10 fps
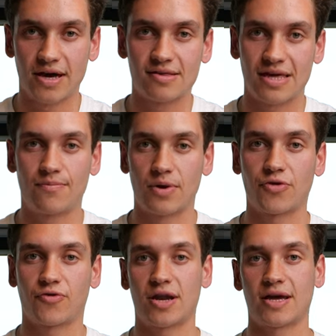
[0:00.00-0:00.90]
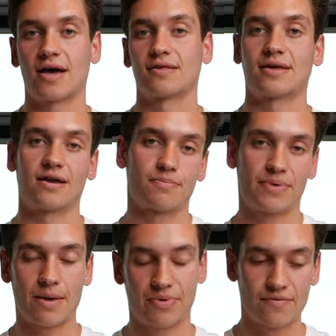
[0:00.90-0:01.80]
years, even when I was training as a tennis
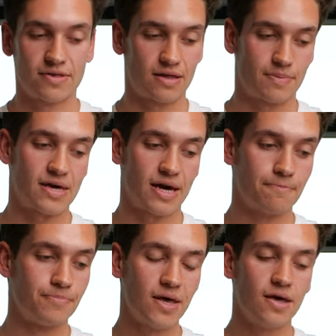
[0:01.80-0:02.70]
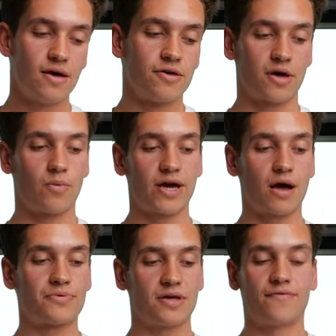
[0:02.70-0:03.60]
player, previously speaking. So when it
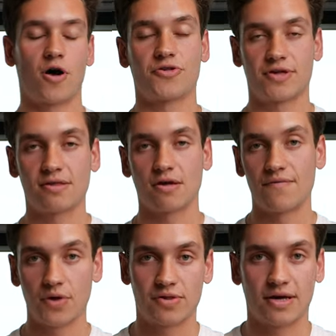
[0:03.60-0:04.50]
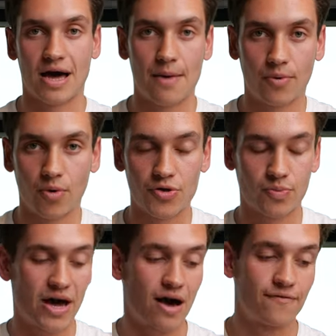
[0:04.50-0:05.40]
comes to the advantages of using an Apple
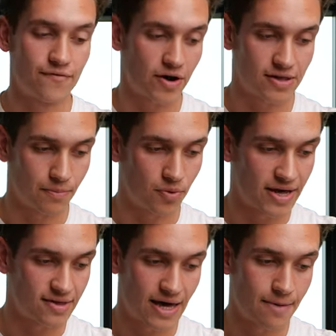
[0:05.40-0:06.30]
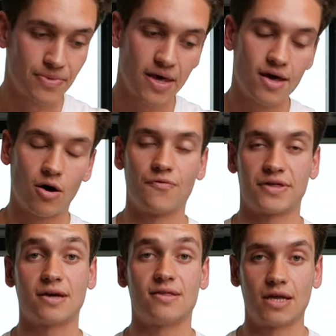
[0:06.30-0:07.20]
Watch, we have a very simple list here.
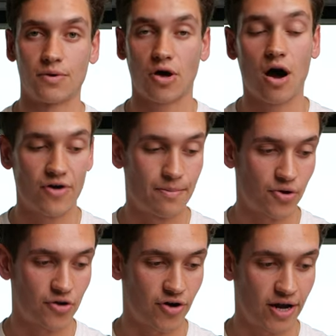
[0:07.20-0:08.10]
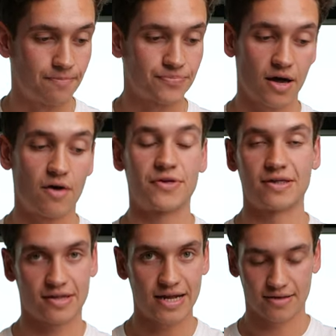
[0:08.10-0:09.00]
Obviously, continuous heart rate monitoring, obviously
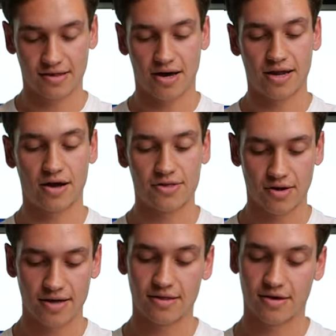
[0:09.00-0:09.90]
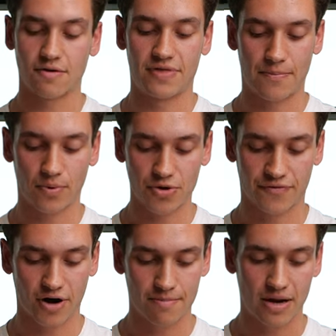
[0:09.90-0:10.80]
it's a sleep design. I do like the design of the Apple
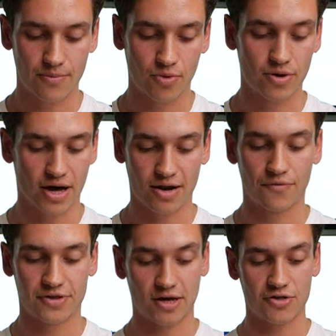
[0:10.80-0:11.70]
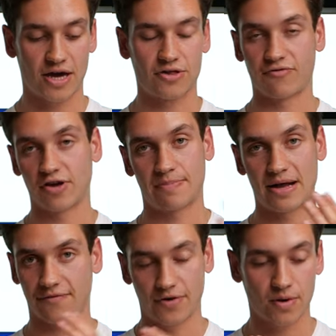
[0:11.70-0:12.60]
Watch, very minimal, and obviously you can change the
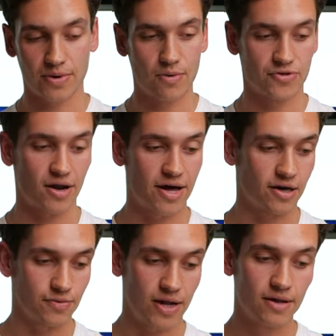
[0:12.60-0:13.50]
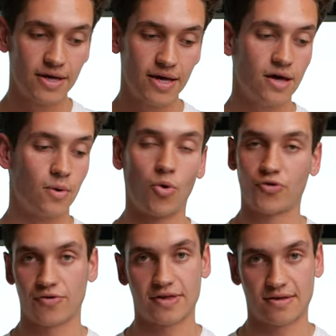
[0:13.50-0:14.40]
wristbands frequently, which I like as well.
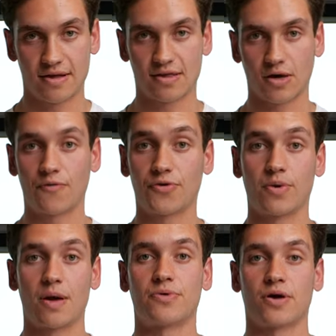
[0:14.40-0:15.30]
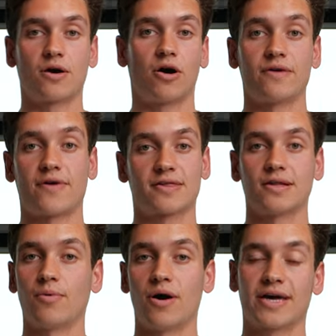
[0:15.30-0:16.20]
Water resistance, so often when I'm doing
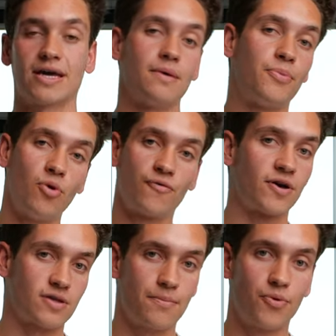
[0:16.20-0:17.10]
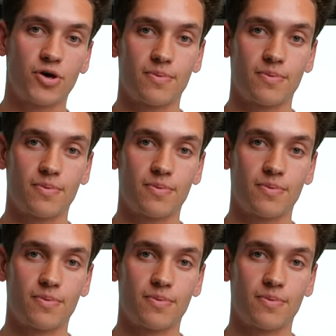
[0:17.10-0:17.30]
cardiovascular work in the pool, for example, it